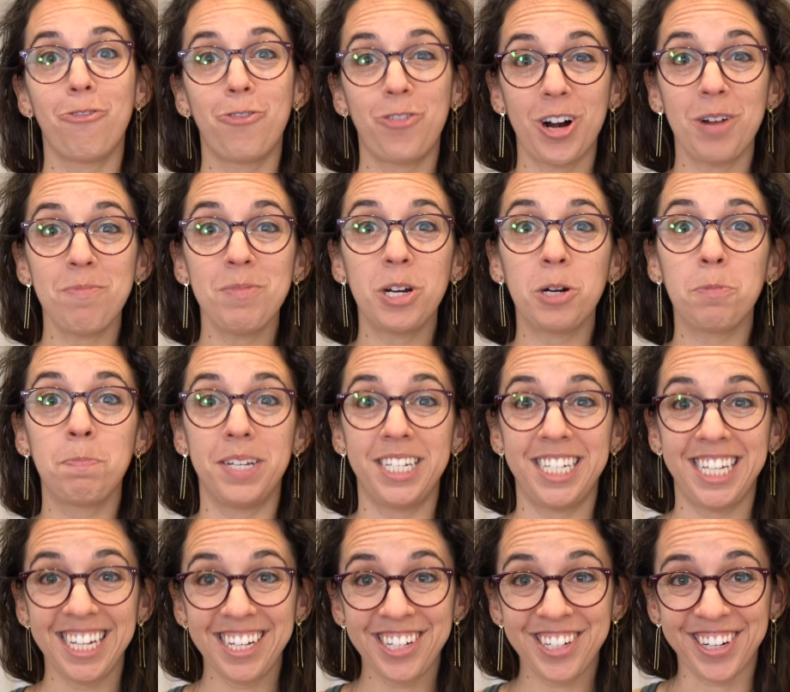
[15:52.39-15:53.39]
From your
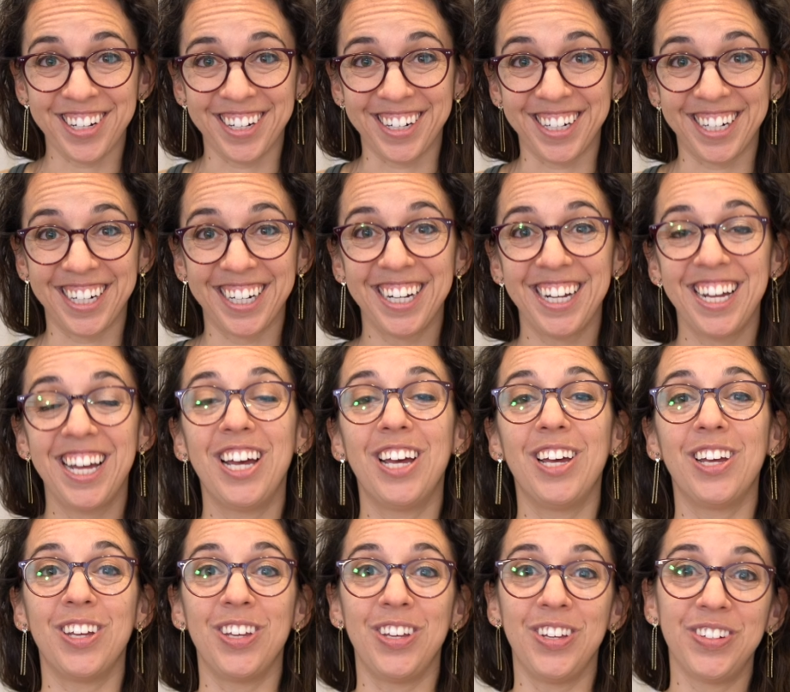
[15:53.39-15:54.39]
petitioner,
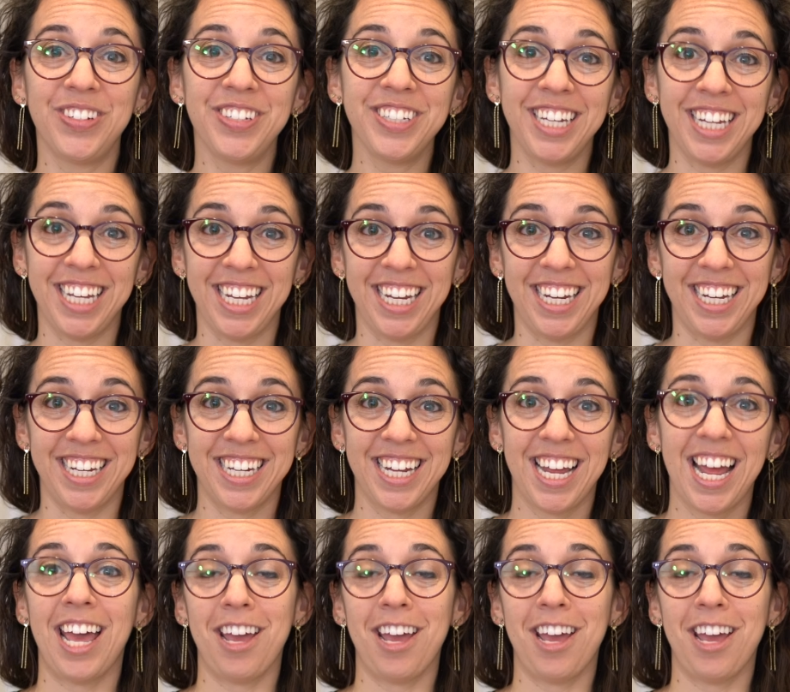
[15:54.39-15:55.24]
you'll need